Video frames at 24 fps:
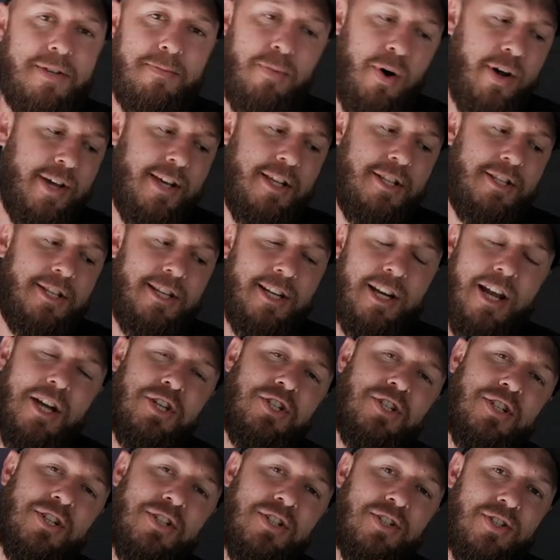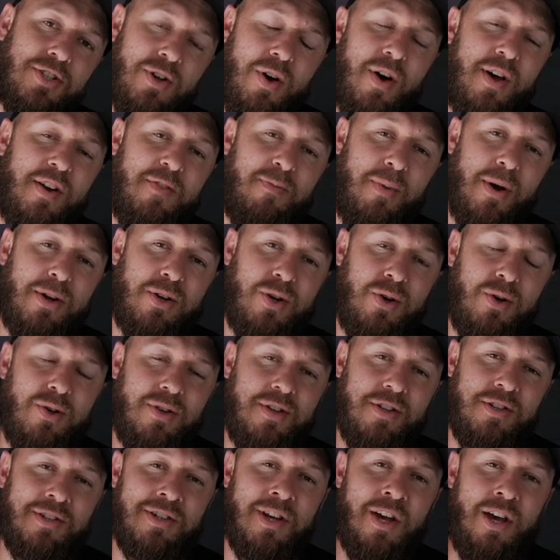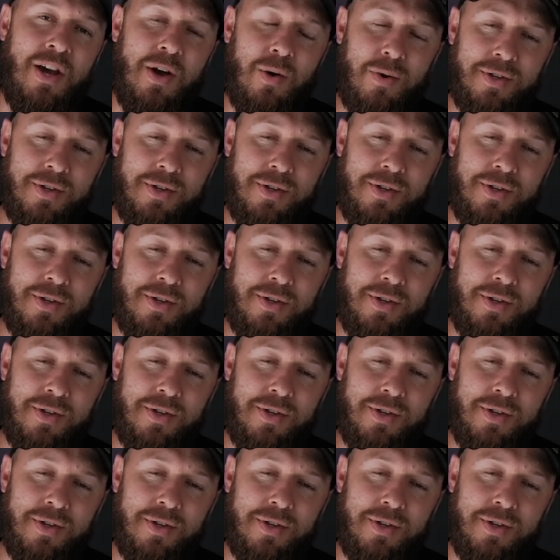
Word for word: See, my insulation inside of my curtains